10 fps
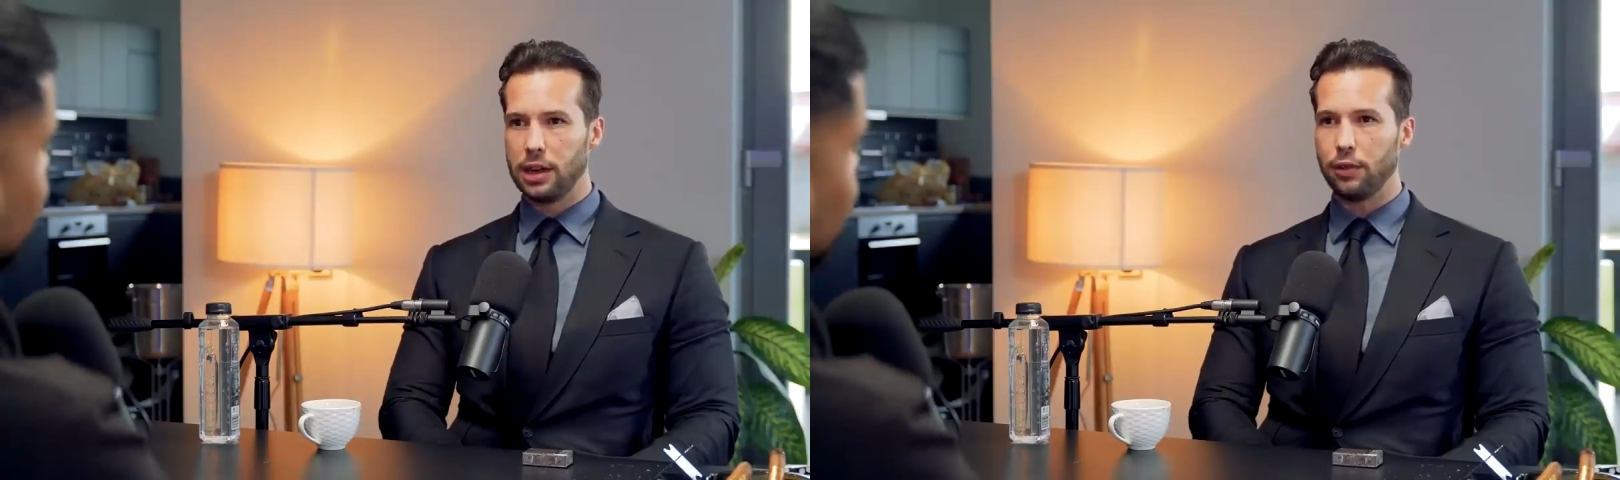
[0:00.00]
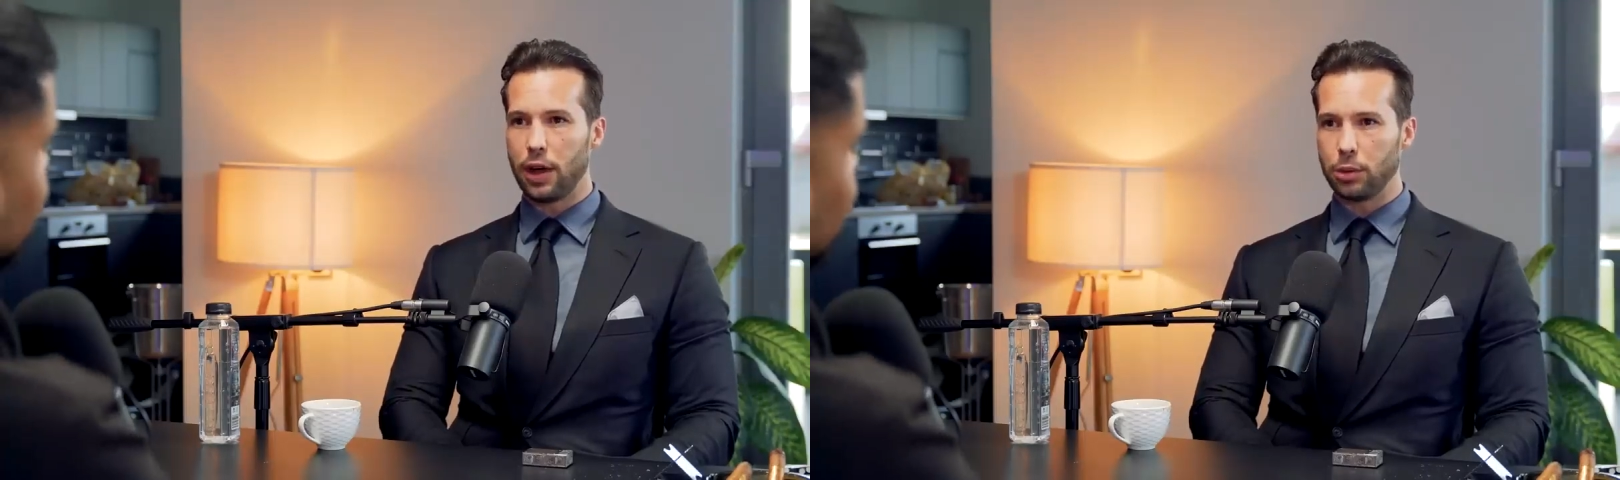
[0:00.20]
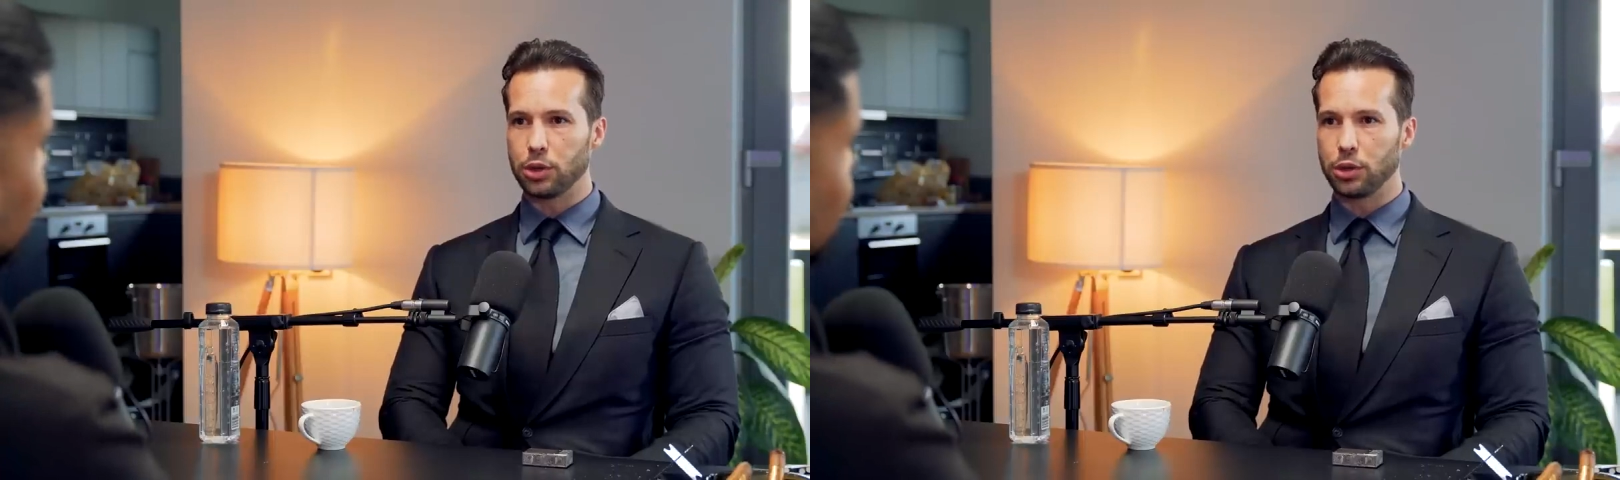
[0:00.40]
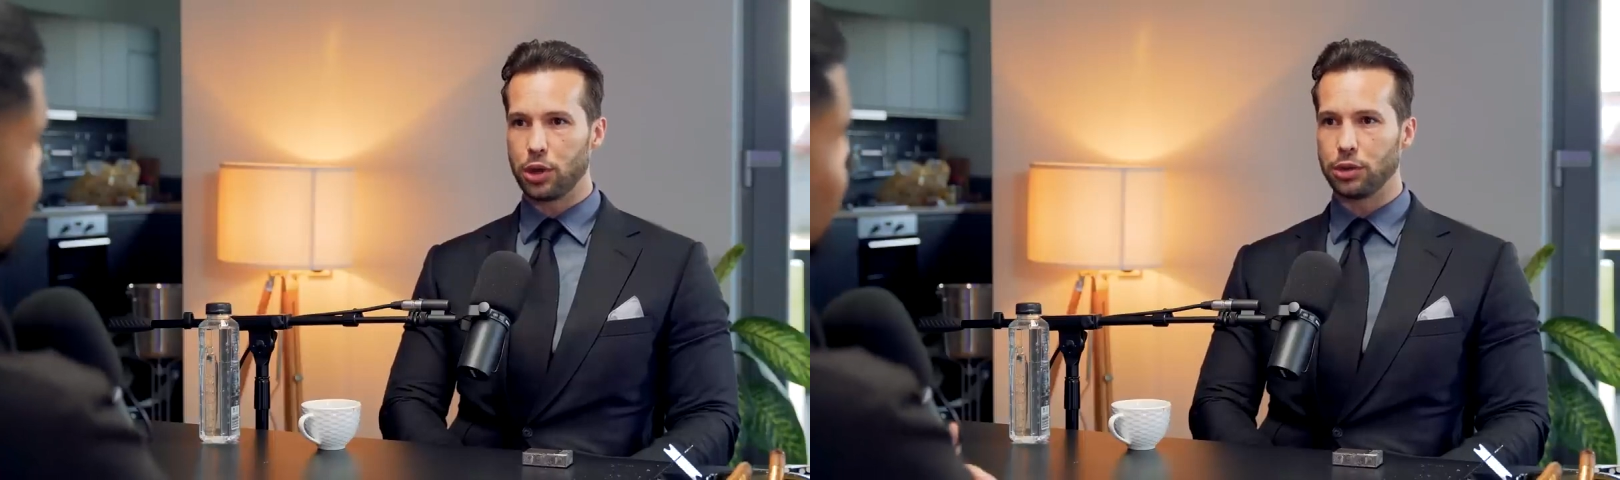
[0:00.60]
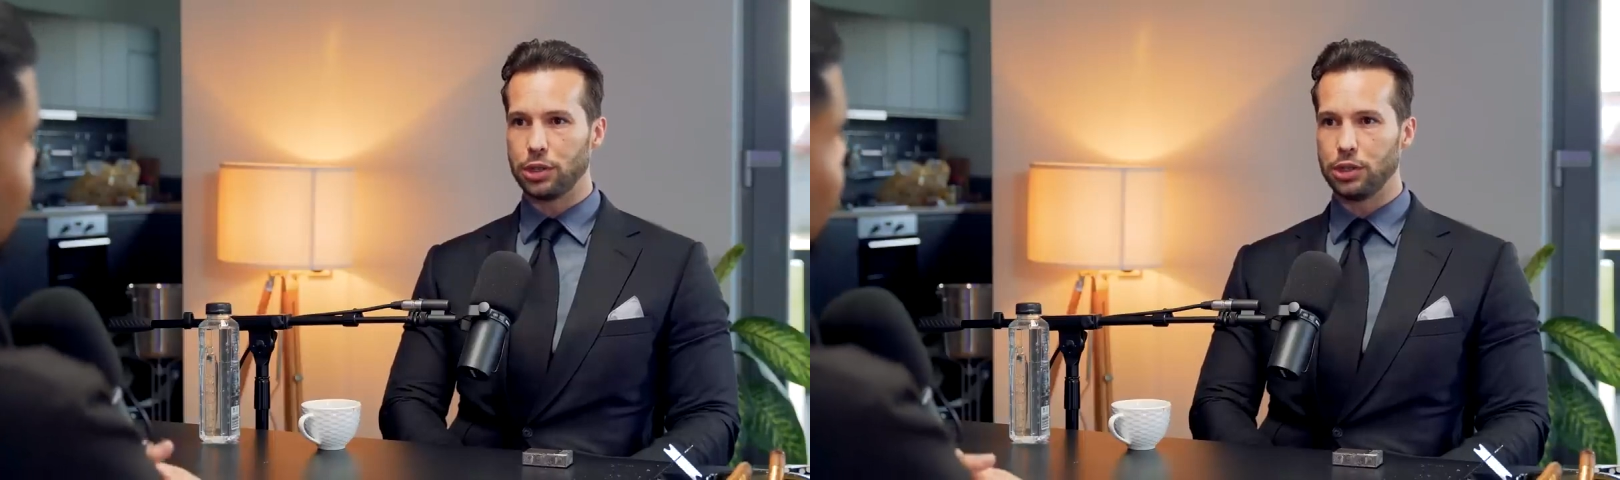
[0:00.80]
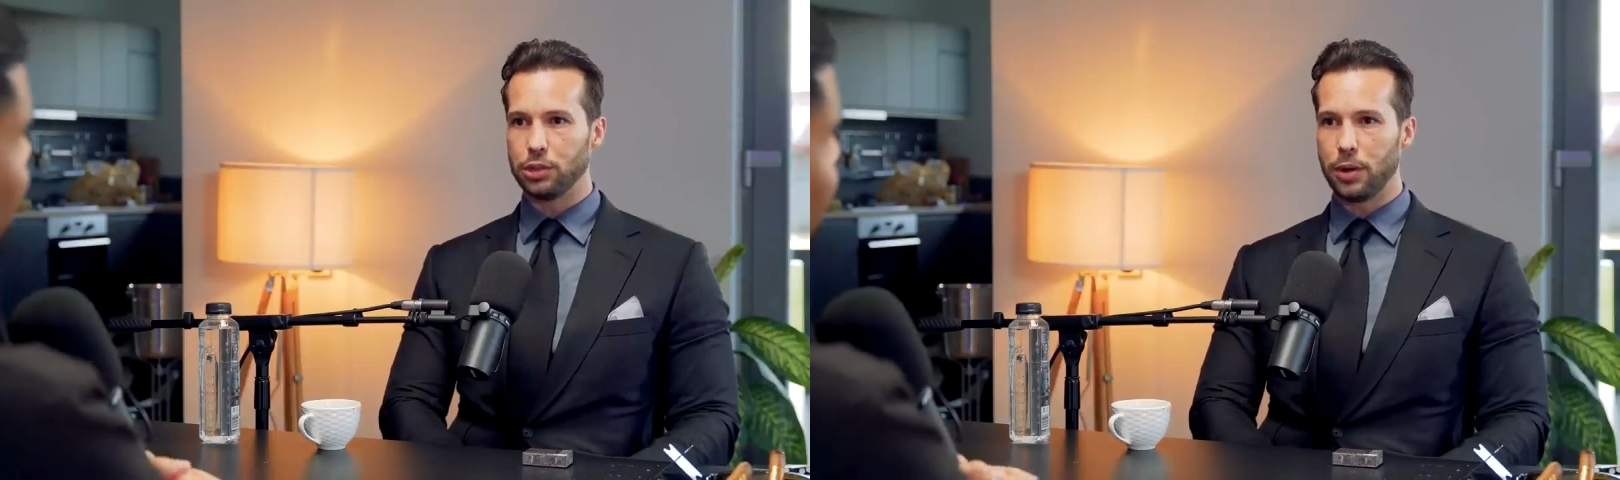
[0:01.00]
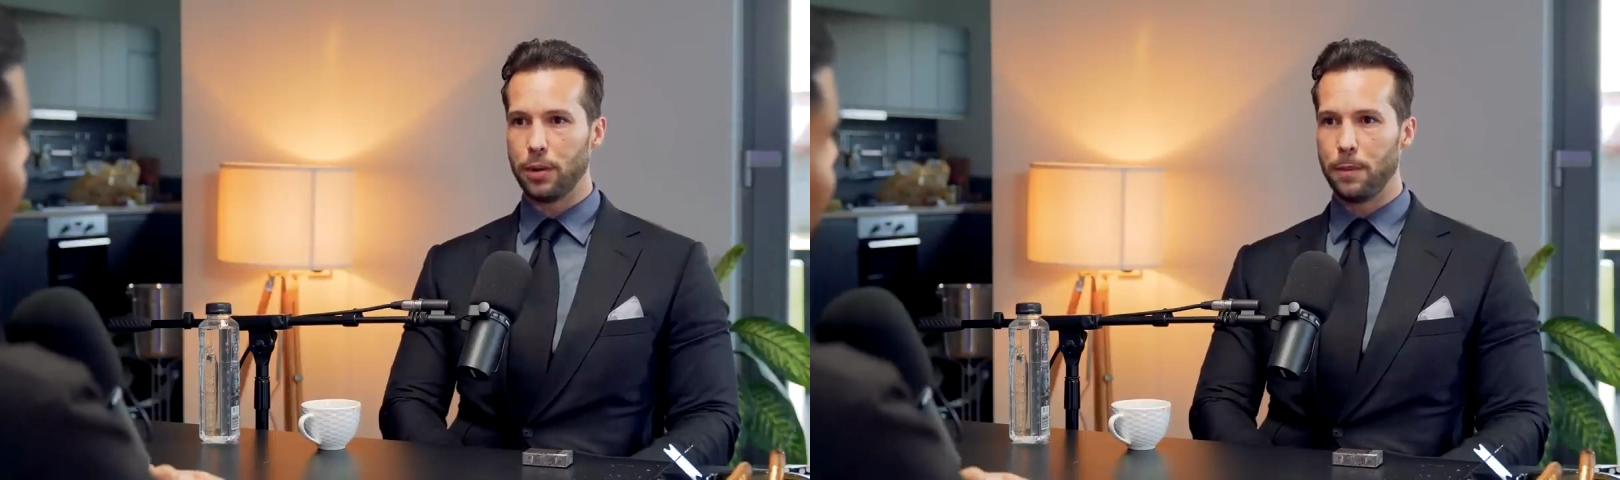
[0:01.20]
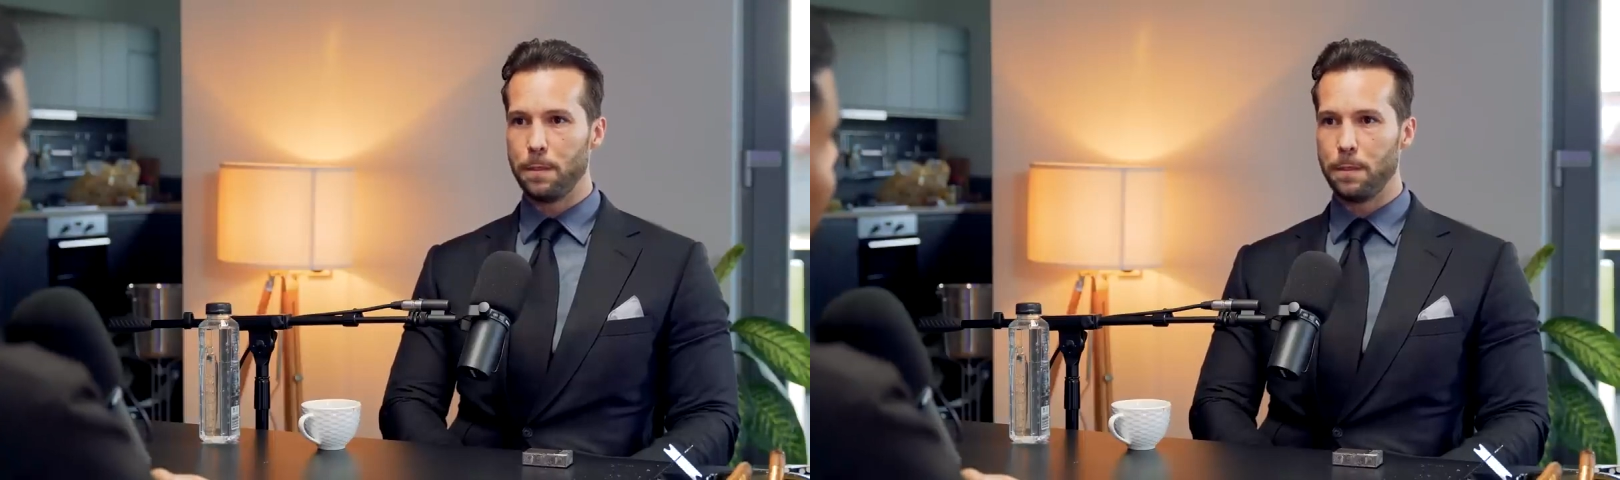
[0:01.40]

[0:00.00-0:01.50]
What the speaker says: if I was not targeted as well.